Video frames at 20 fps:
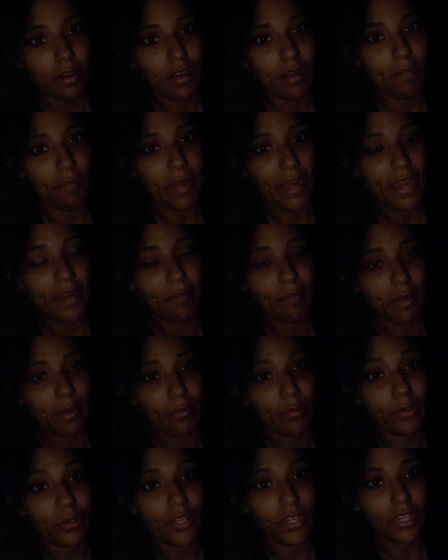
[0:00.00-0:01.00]
a bad
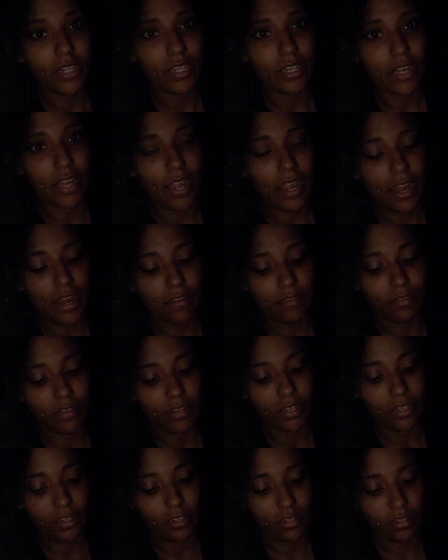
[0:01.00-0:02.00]
memory and I have
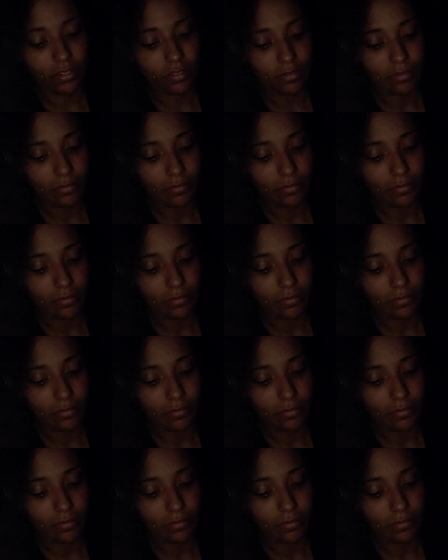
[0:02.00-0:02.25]
like,